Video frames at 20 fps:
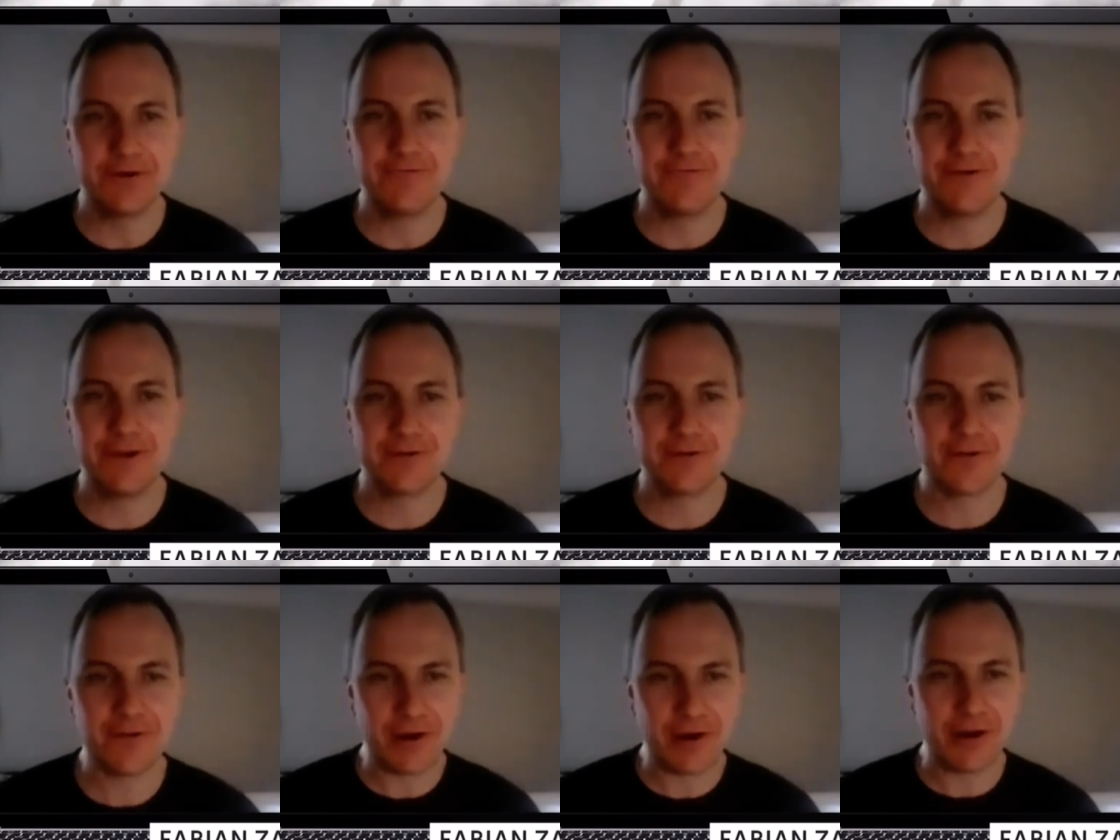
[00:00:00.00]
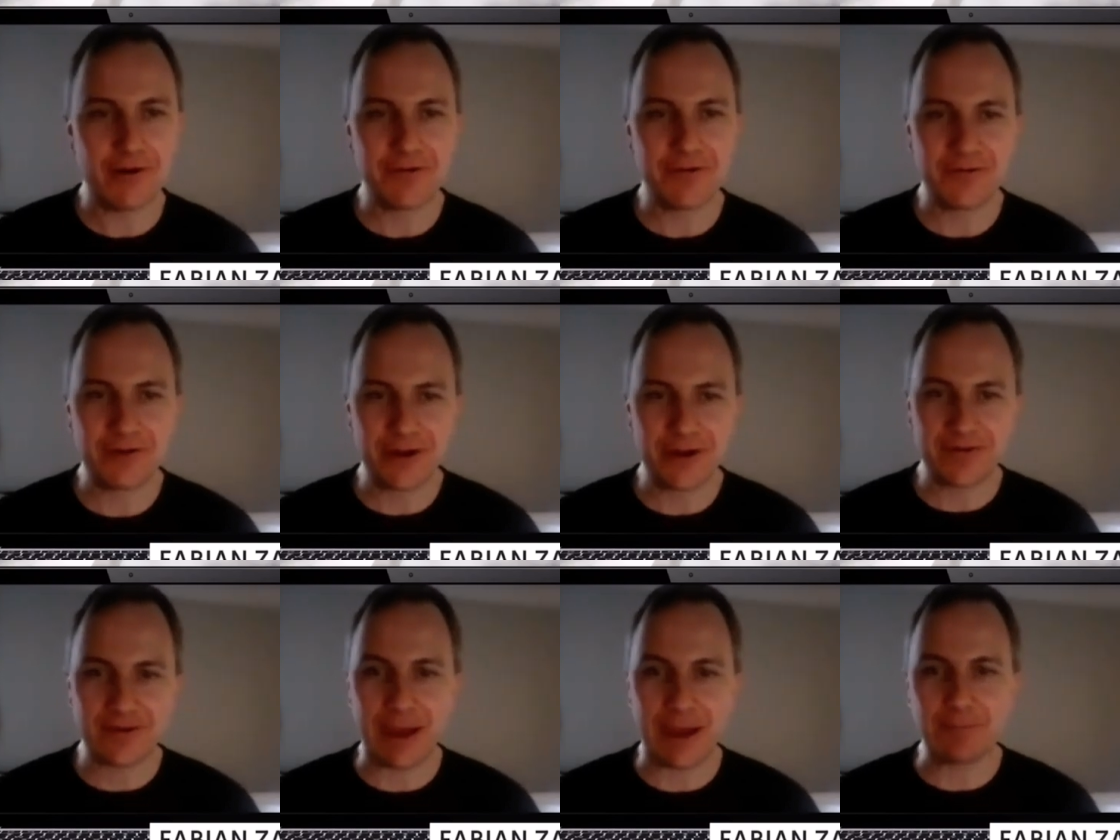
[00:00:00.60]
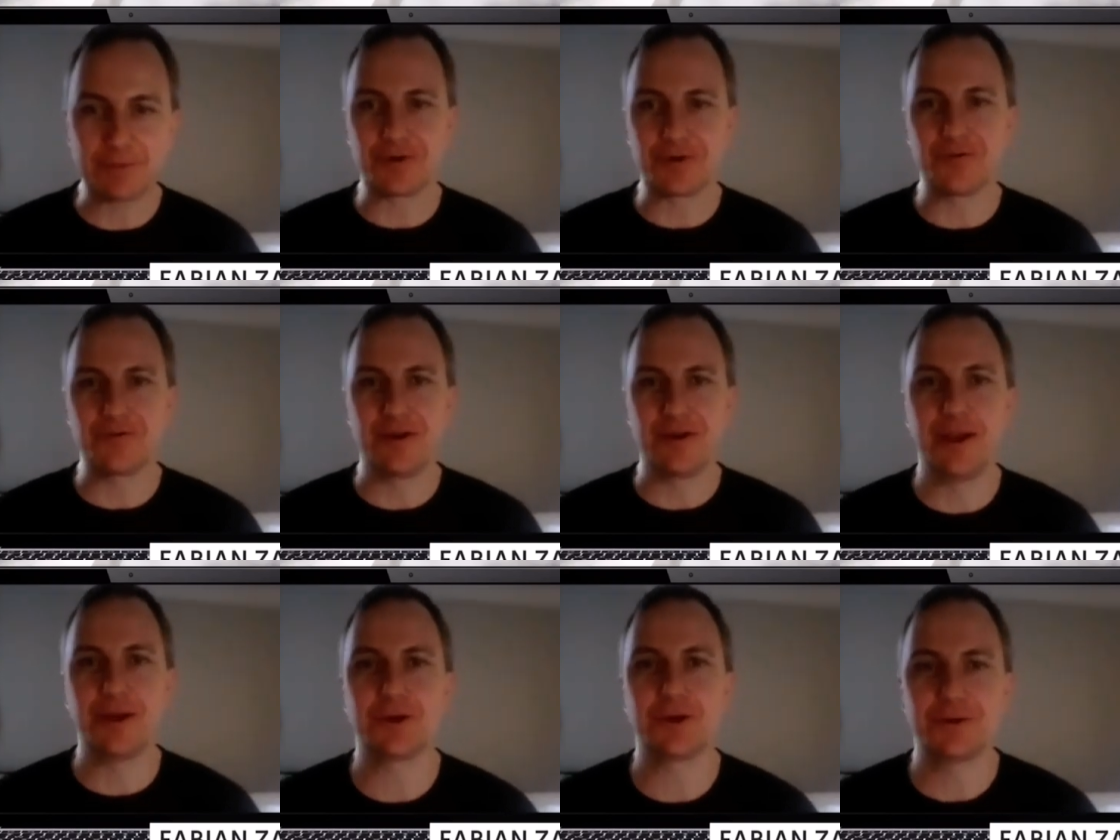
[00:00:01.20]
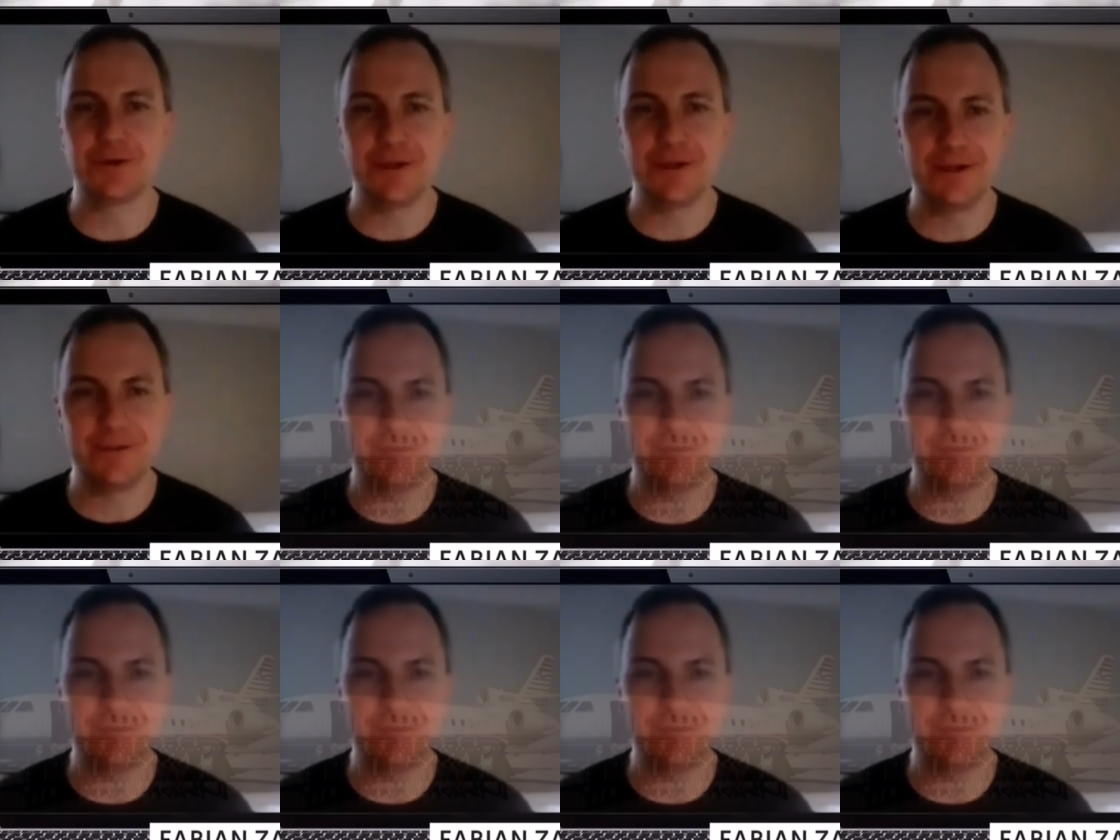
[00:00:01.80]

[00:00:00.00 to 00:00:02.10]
of the OSIRIS-REx capsule reentry